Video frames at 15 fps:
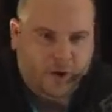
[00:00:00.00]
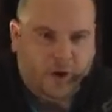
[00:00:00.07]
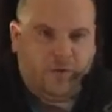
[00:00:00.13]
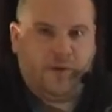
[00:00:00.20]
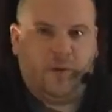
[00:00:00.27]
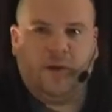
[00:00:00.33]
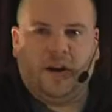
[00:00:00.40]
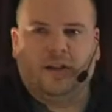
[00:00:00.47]
If
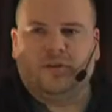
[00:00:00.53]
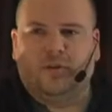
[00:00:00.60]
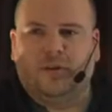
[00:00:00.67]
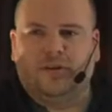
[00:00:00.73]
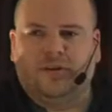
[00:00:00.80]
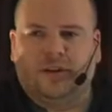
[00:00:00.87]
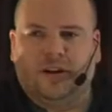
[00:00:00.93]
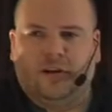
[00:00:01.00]
anybody has
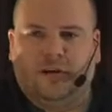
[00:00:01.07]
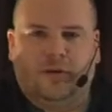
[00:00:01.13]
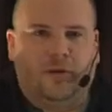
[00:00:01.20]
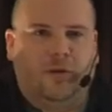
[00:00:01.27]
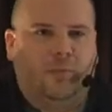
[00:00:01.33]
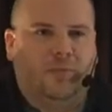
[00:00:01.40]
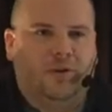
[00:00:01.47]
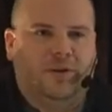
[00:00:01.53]
questions on
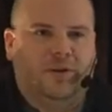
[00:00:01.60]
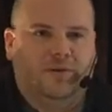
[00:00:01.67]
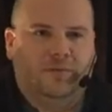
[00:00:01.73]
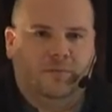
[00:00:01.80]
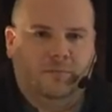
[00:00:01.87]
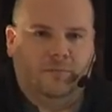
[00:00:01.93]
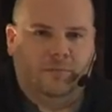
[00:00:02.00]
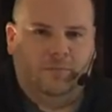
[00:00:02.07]
it, please
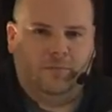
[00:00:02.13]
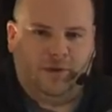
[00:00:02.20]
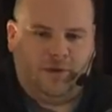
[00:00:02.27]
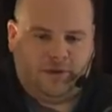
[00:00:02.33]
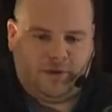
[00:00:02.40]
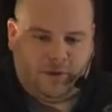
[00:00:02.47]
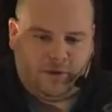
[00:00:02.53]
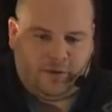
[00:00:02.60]

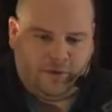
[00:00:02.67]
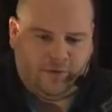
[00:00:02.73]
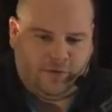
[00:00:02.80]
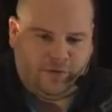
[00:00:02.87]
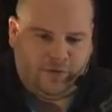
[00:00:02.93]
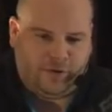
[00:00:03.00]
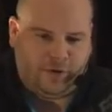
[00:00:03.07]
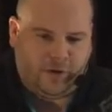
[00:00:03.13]
feel
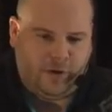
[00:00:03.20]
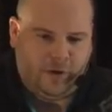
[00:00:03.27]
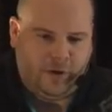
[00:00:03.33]
free.